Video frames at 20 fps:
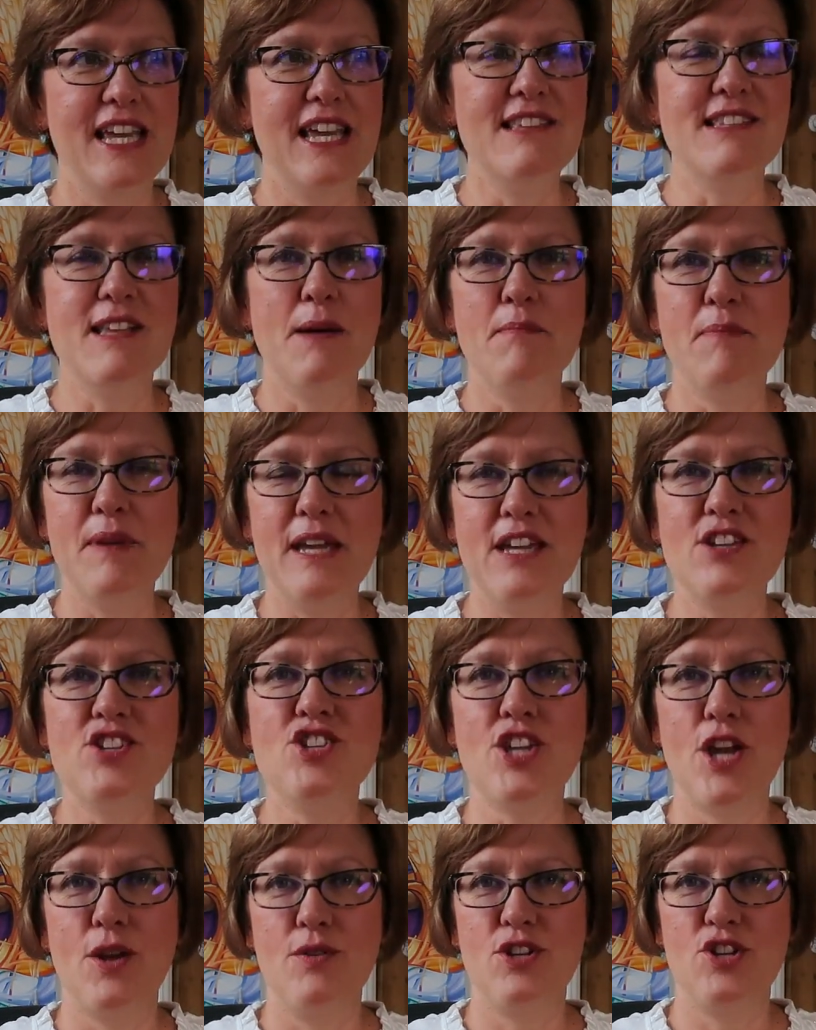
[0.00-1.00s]
is I'm being
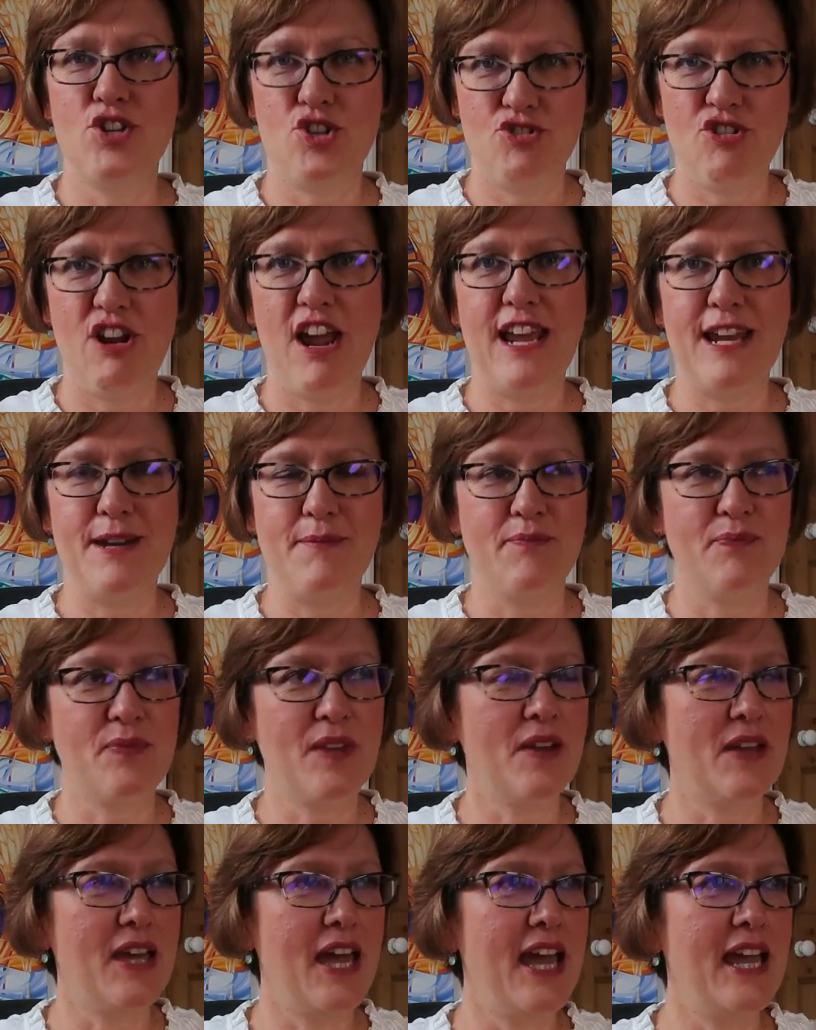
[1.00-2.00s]
shown a train,
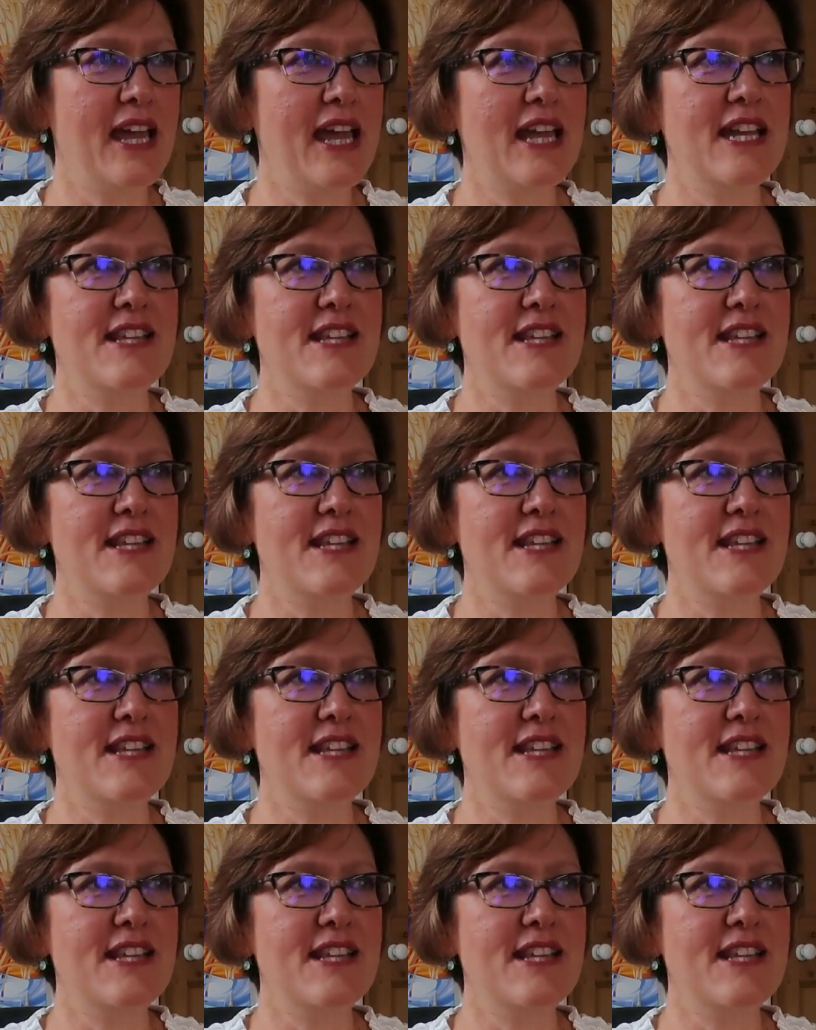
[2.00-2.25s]
okay?